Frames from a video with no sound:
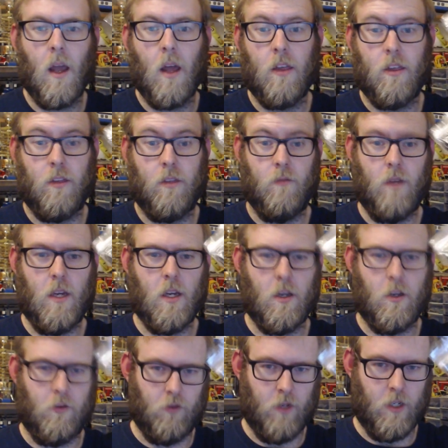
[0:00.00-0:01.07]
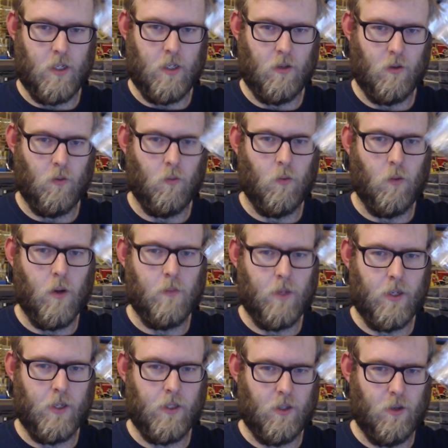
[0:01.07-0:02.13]
300
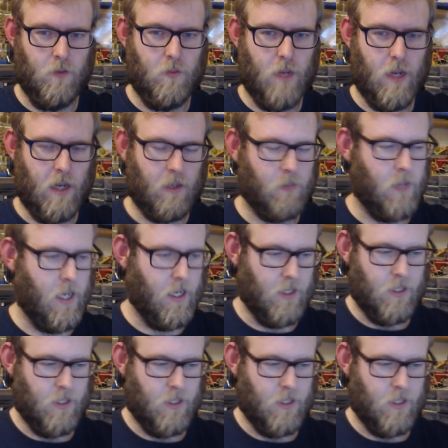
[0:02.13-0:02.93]
1x2 black plates.